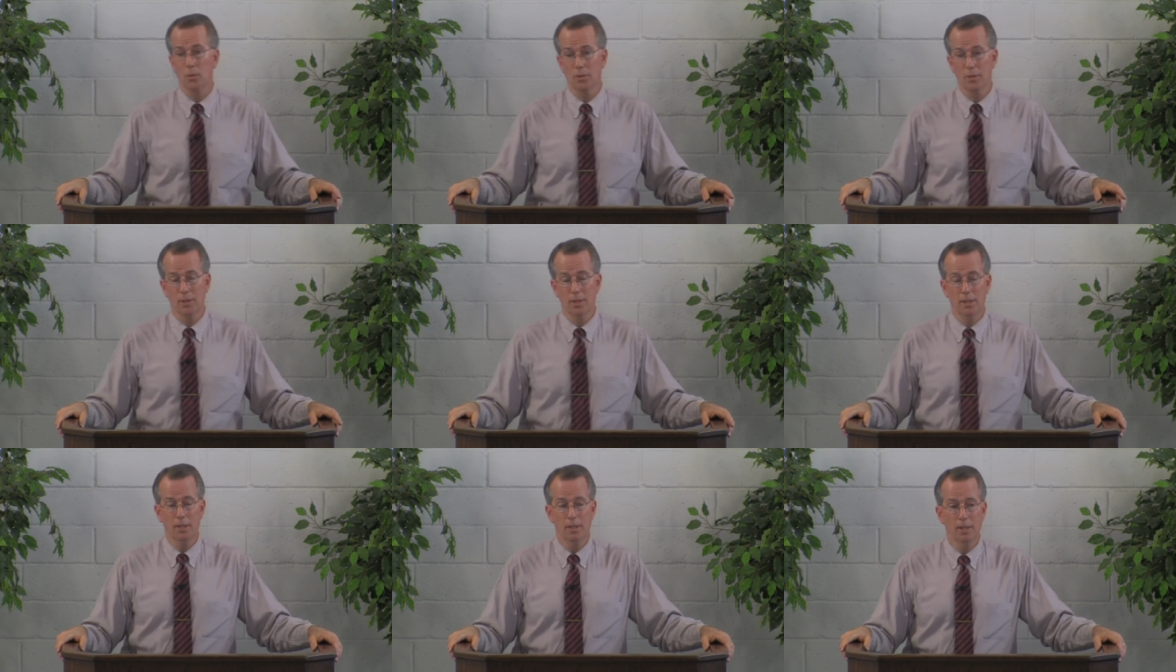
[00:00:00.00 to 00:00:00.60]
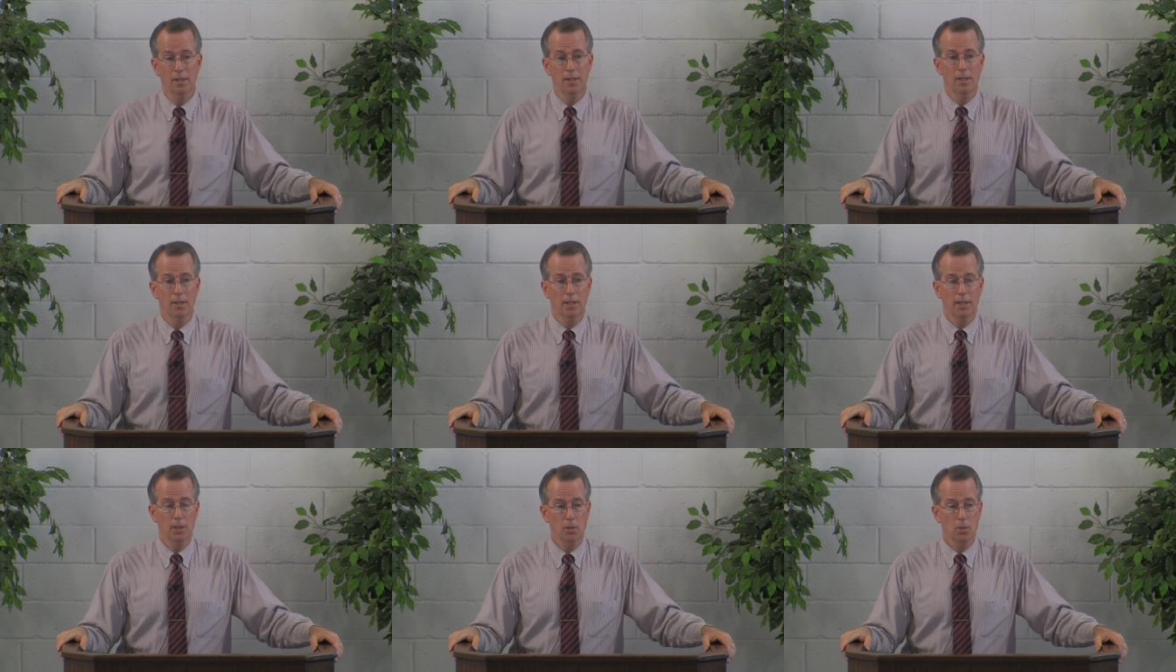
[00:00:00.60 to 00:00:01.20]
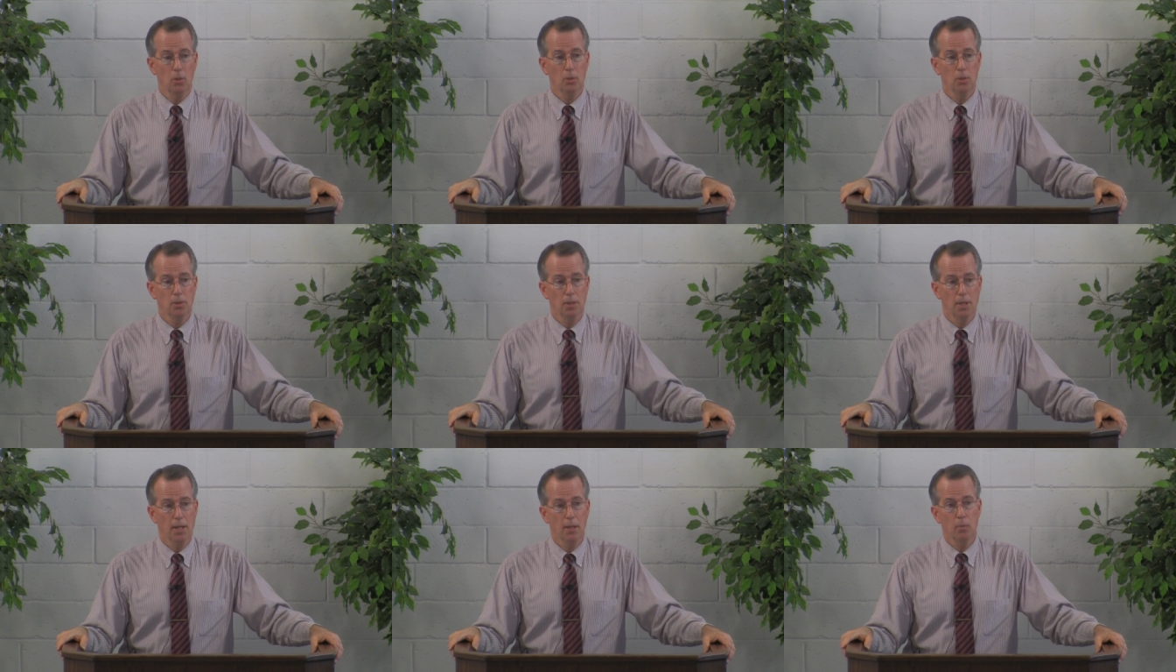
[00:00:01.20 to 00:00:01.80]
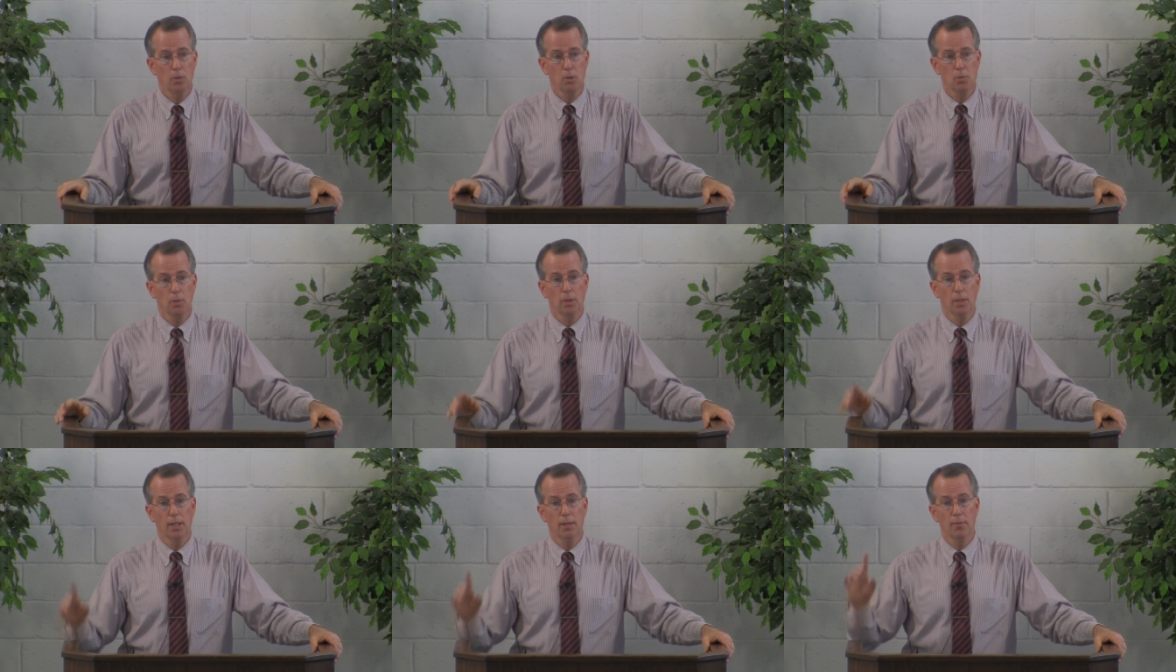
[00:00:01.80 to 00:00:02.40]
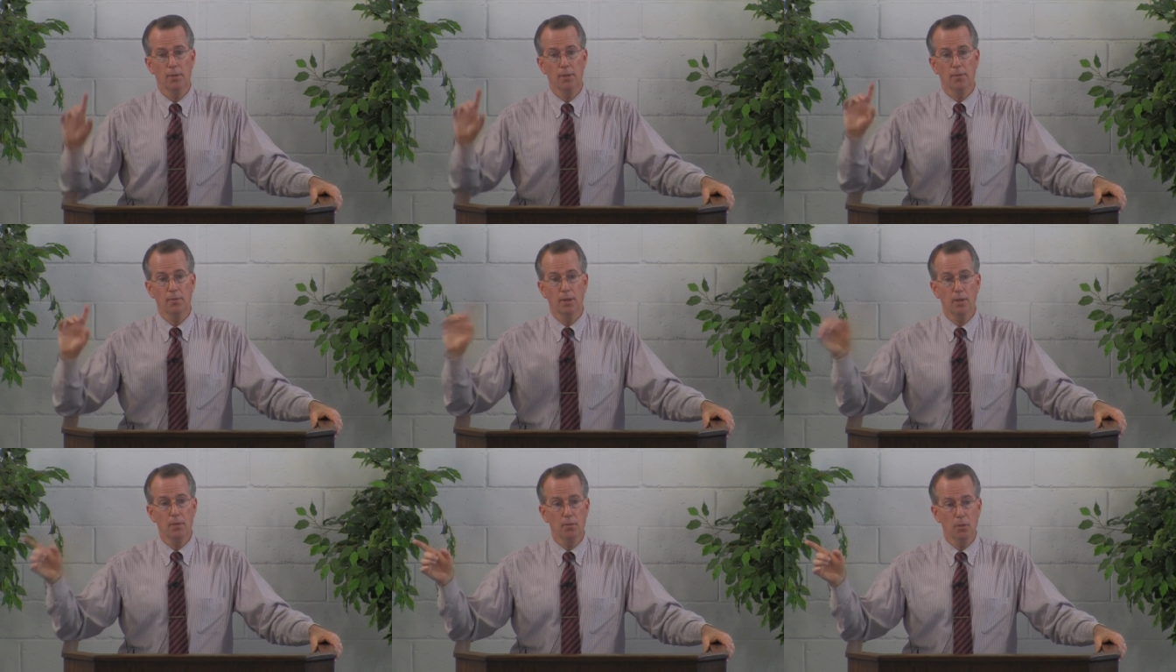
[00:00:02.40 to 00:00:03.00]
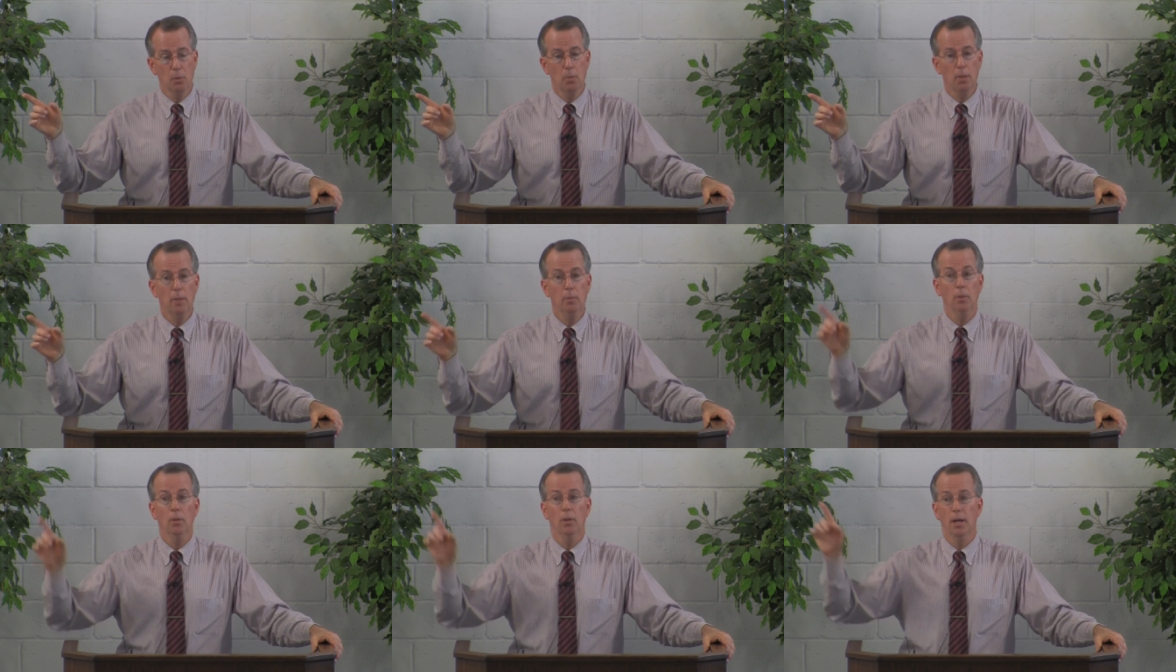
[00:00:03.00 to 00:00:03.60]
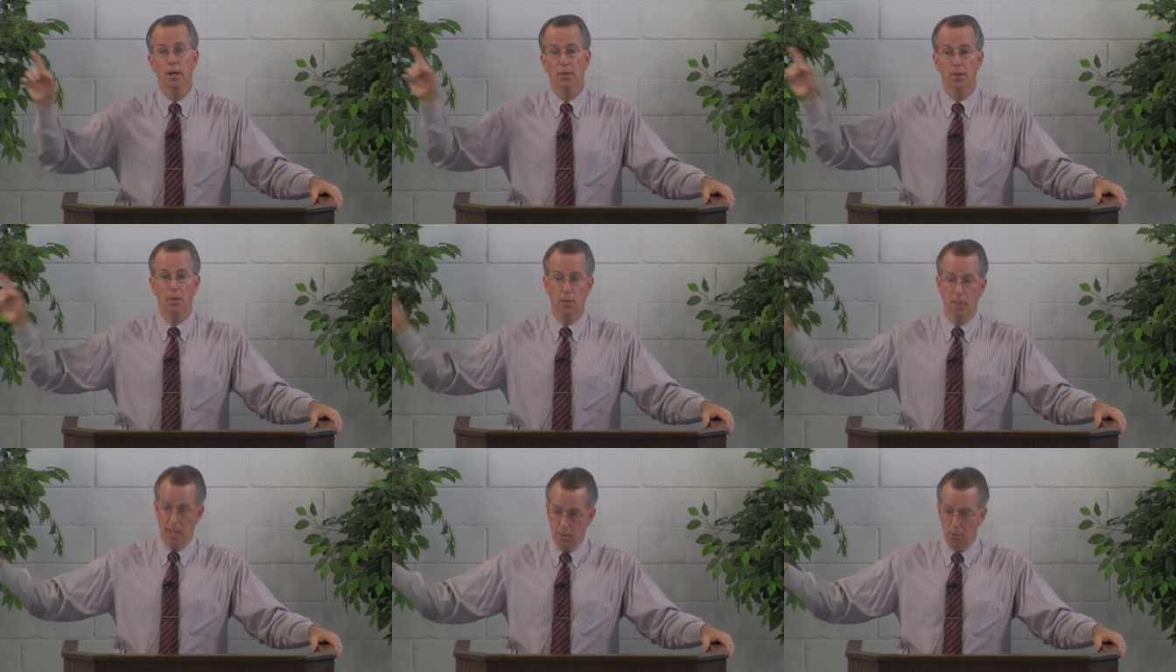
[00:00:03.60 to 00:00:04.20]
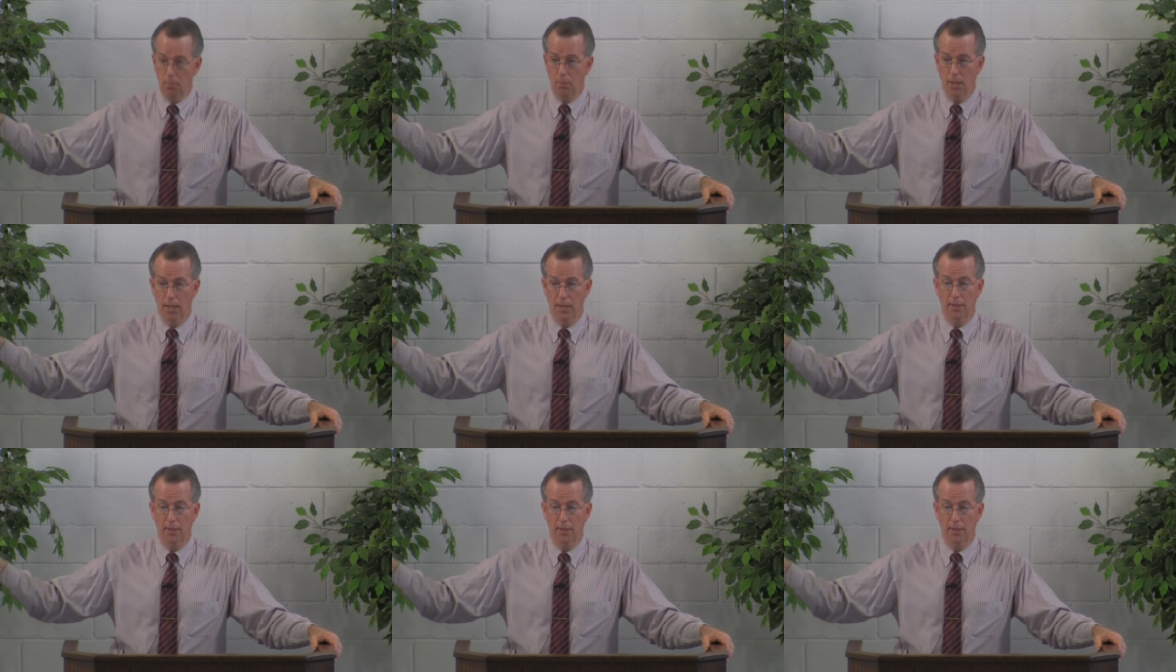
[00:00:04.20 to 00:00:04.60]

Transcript: I think I told you that Edwards believed that very few people on their deathbed